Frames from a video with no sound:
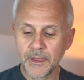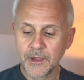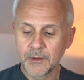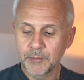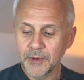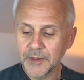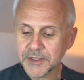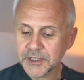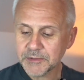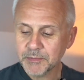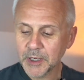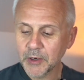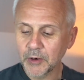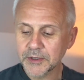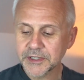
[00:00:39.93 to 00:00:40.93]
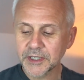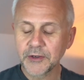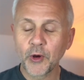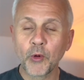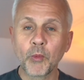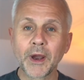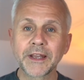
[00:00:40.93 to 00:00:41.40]
but this is because they're
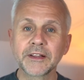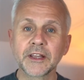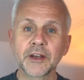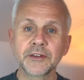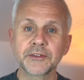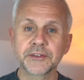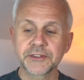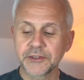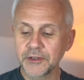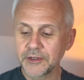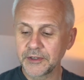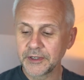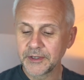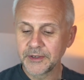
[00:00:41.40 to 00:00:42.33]
not widely understood,